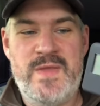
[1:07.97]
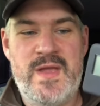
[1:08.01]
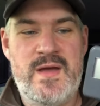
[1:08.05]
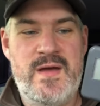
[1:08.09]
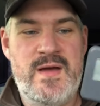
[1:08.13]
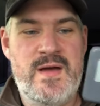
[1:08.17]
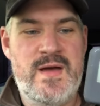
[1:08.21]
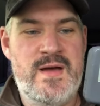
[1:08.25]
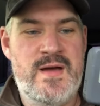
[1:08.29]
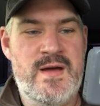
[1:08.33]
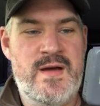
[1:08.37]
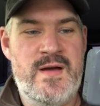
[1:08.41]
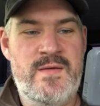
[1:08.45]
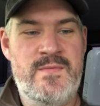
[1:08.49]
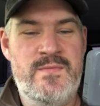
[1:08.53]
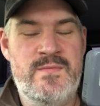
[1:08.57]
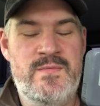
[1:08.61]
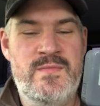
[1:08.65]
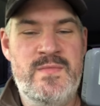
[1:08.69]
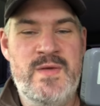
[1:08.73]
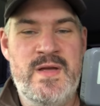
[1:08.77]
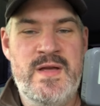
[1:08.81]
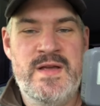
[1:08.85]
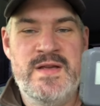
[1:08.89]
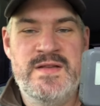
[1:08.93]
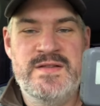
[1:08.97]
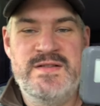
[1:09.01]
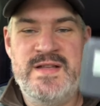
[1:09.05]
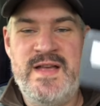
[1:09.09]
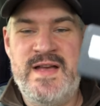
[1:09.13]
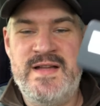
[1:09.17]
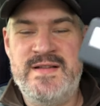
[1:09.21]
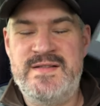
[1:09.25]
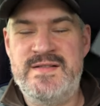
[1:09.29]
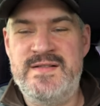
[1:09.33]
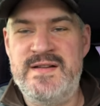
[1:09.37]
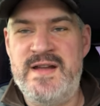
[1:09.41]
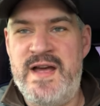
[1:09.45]
So
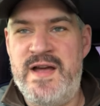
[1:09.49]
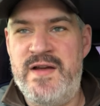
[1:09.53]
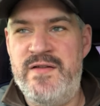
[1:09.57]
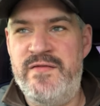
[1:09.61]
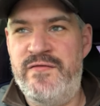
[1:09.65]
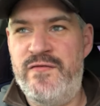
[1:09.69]
that's now